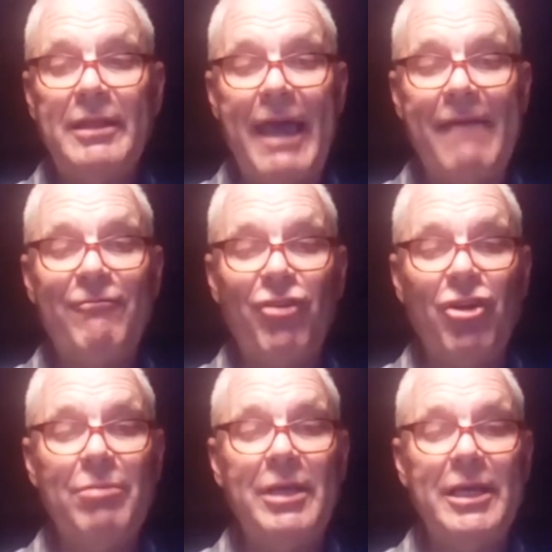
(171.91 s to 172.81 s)
that
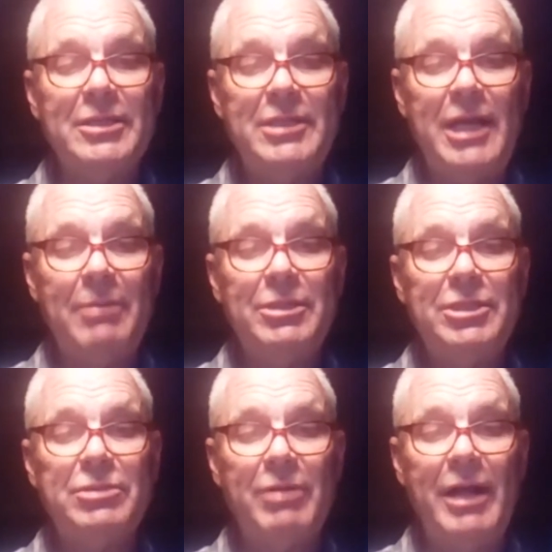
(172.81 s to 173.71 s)
firmly
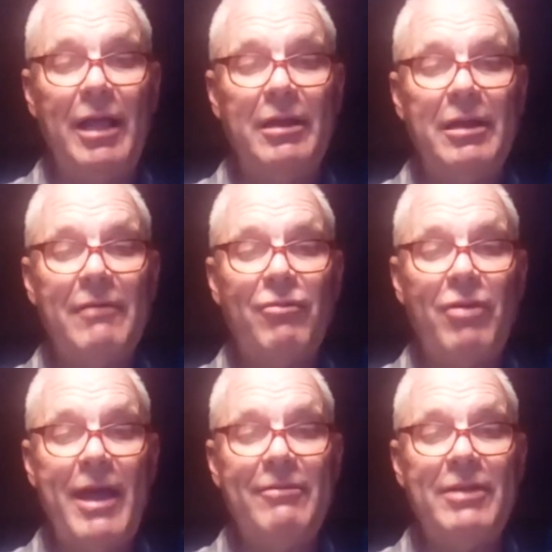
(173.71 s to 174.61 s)
established reality of
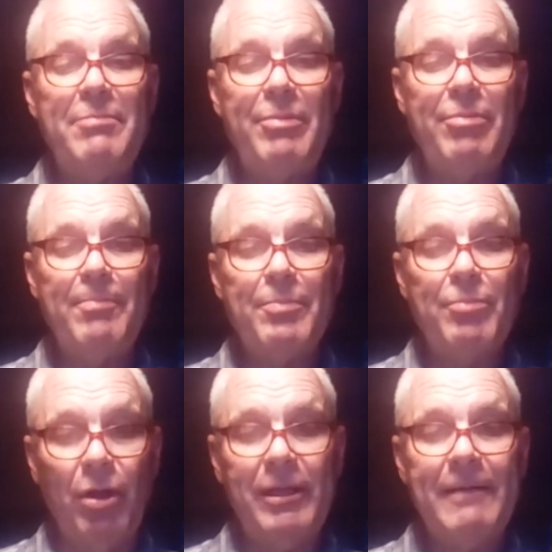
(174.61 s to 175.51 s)
gravity
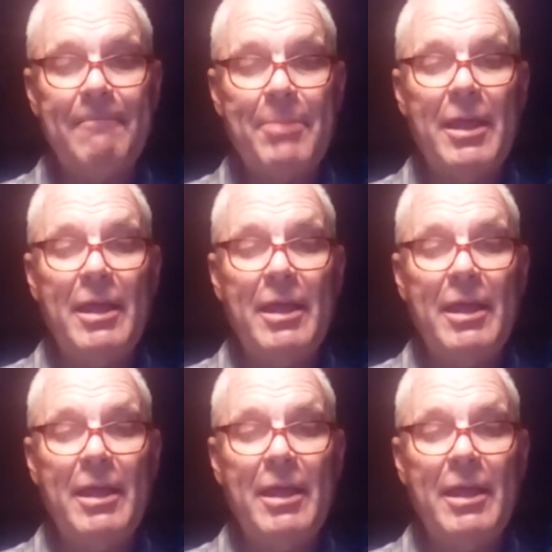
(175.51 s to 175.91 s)
pulling